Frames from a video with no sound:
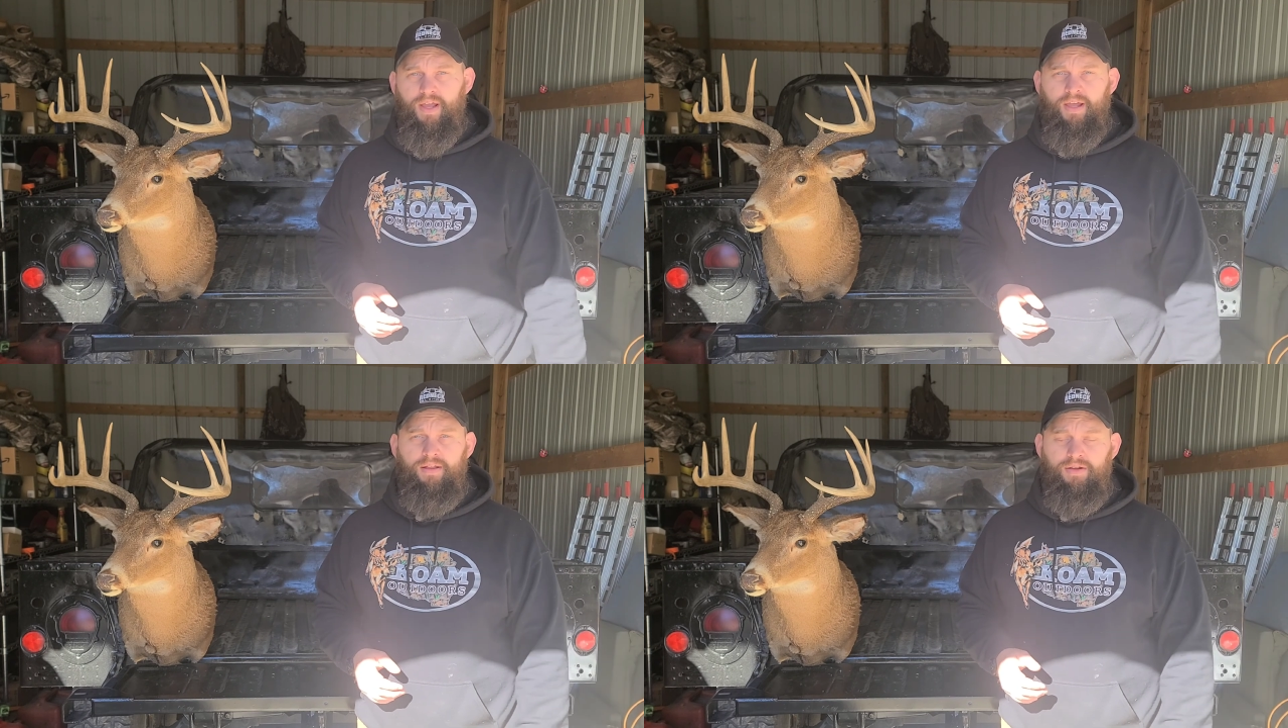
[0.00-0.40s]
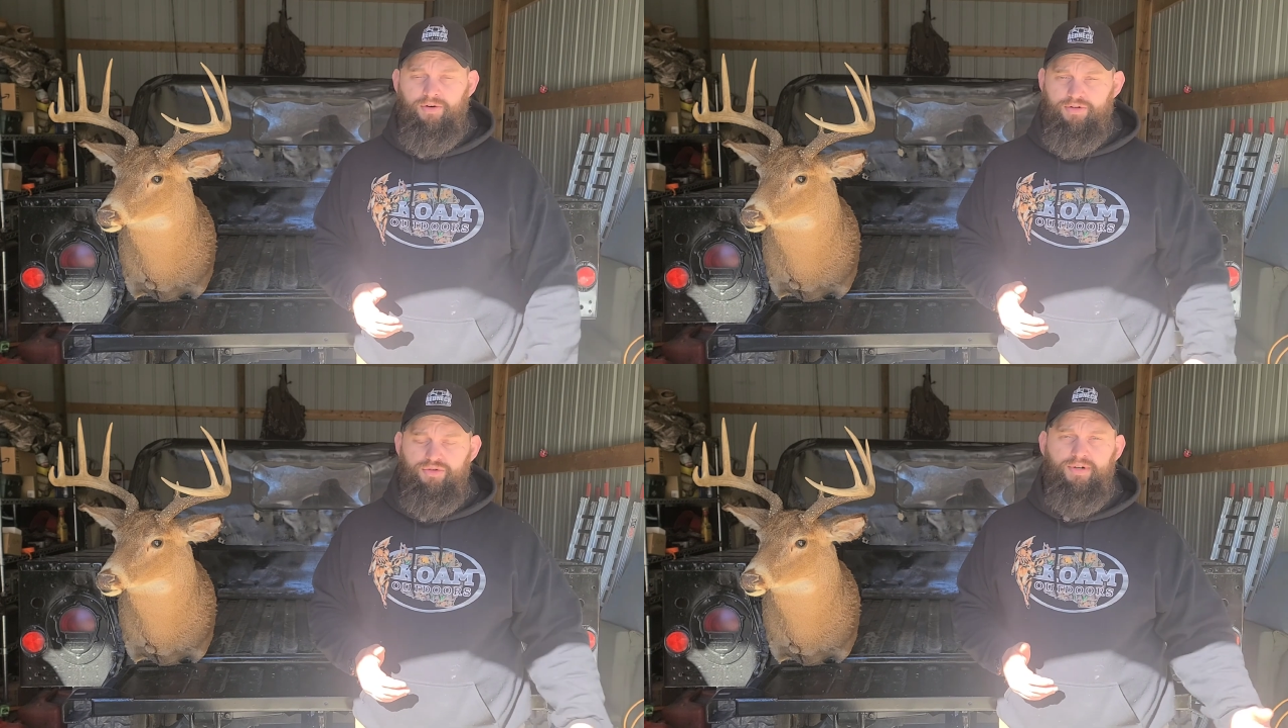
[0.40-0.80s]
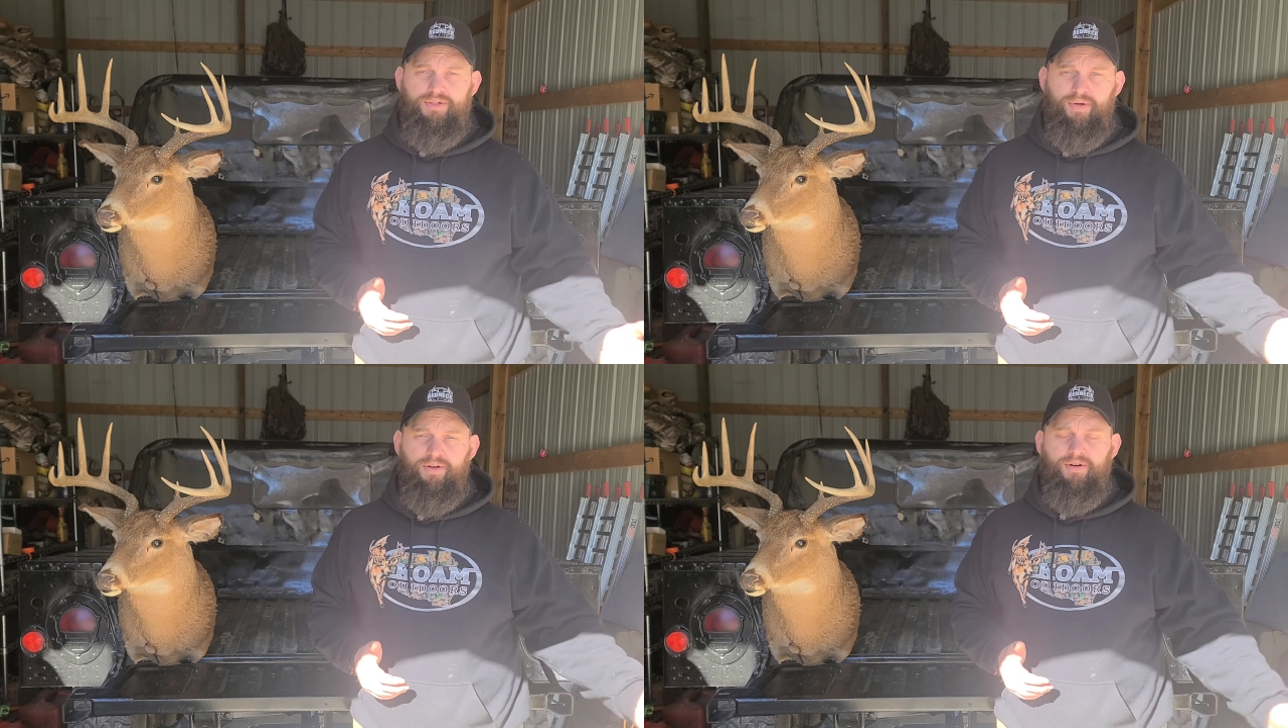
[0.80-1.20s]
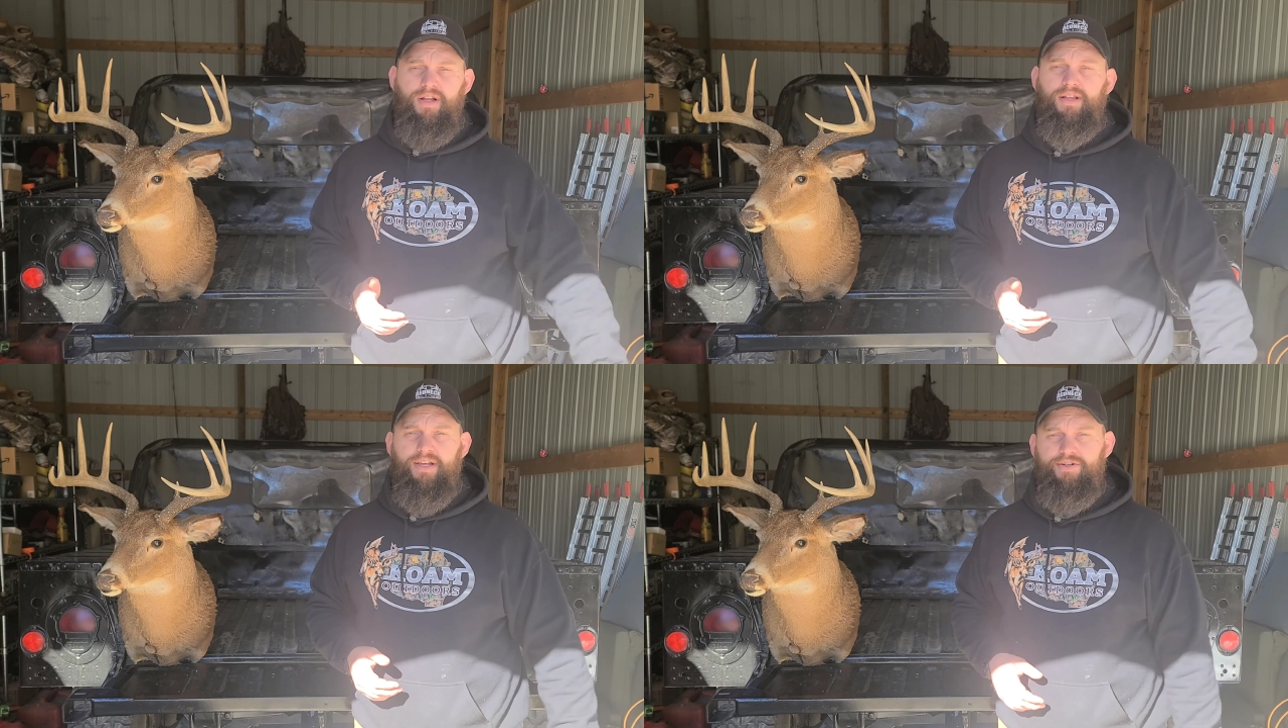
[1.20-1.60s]
and your choice whether or
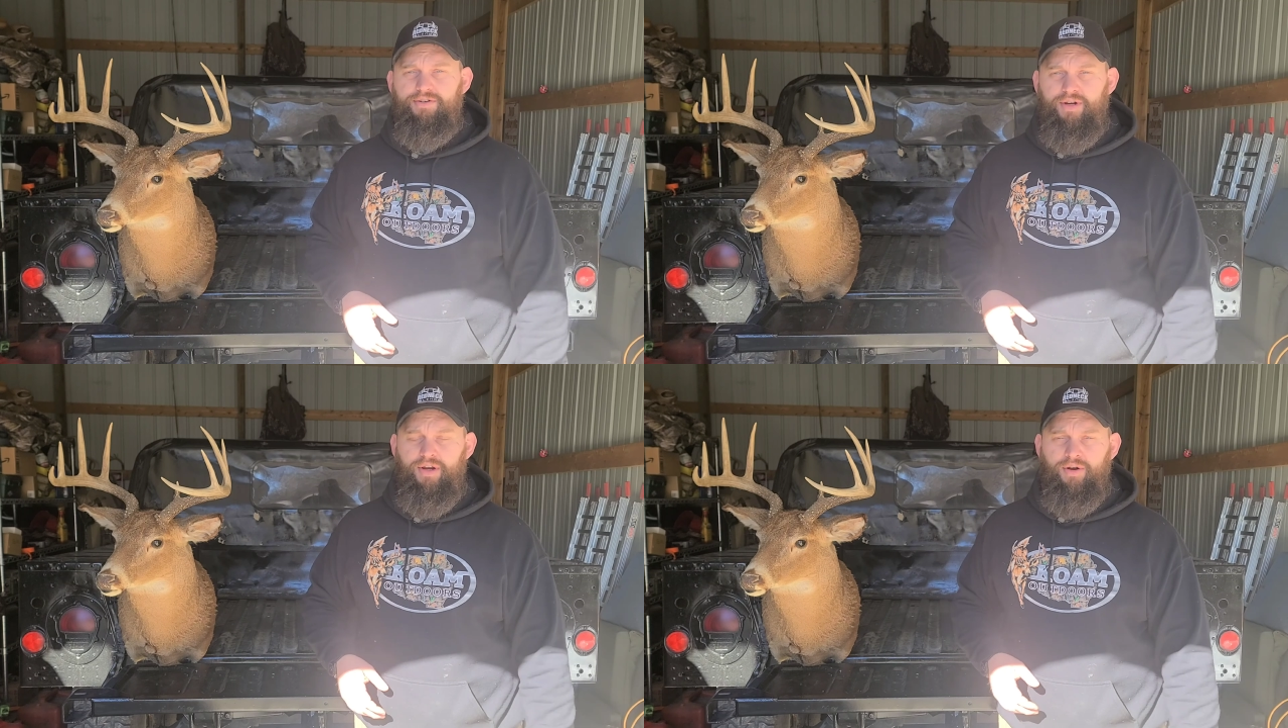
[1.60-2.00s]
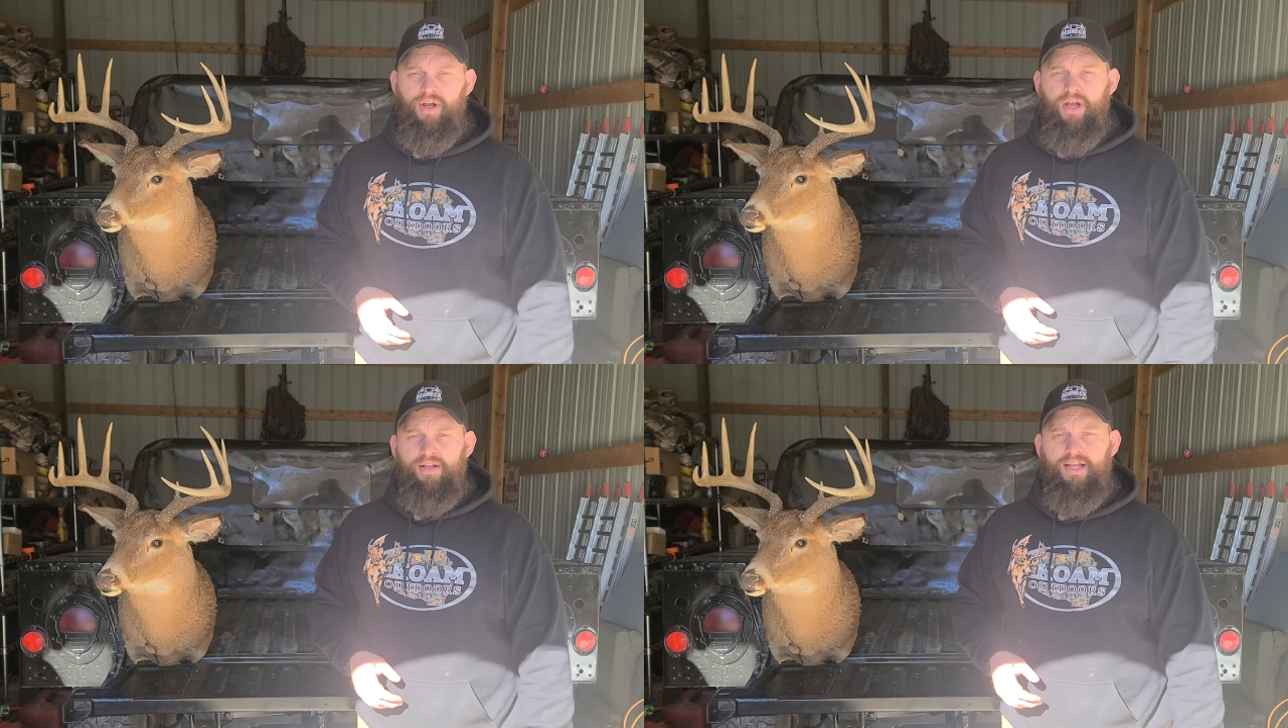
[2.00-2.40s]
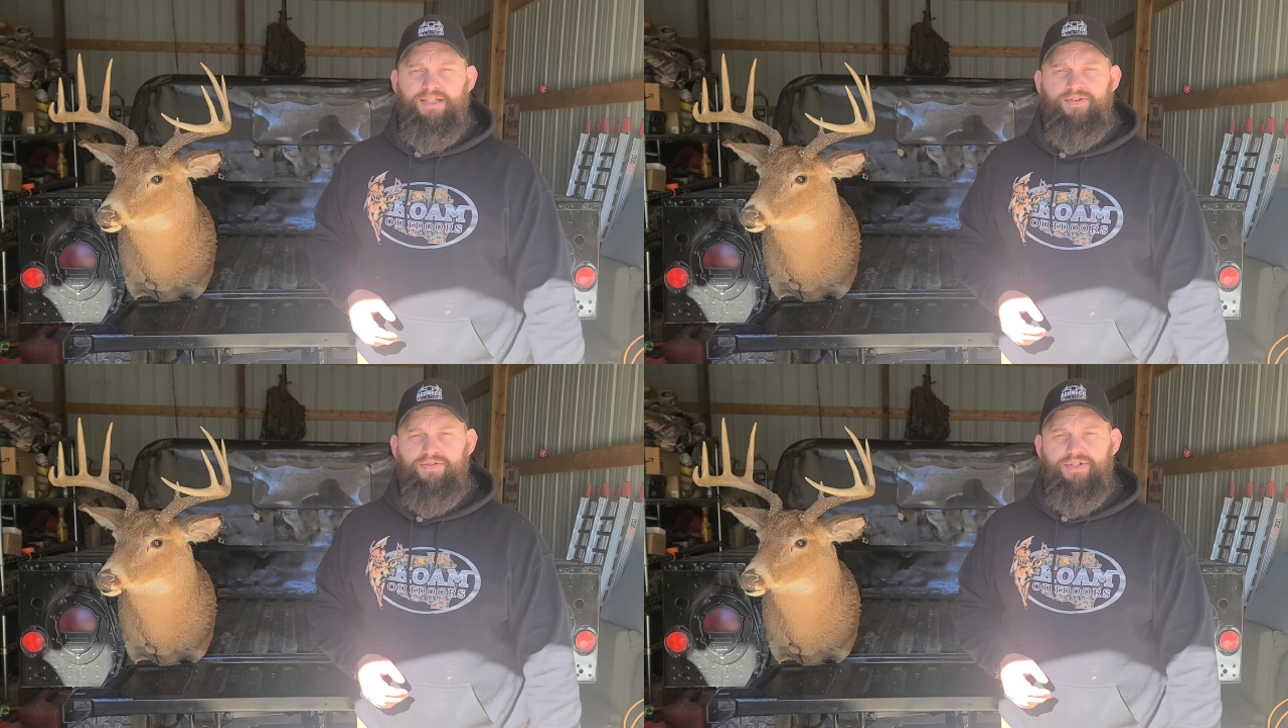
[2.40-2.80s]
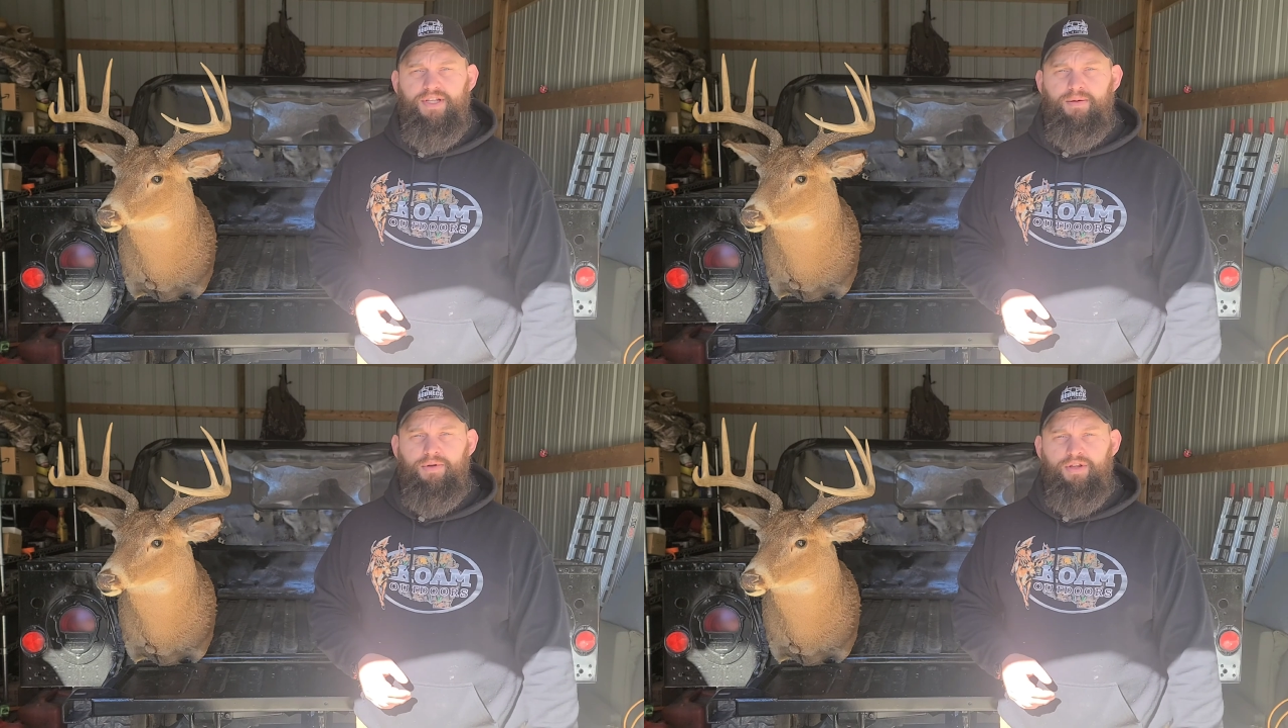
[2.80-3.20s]
not to get your deer tested for
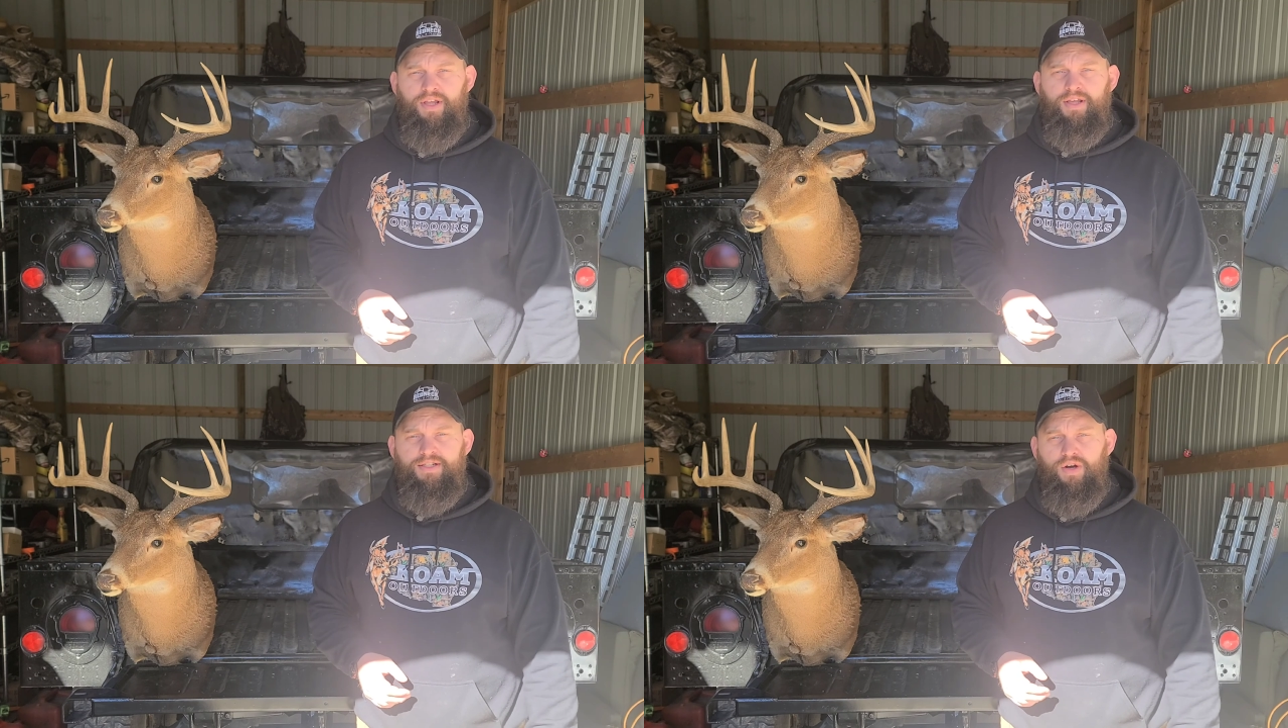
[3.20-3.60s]
CWD.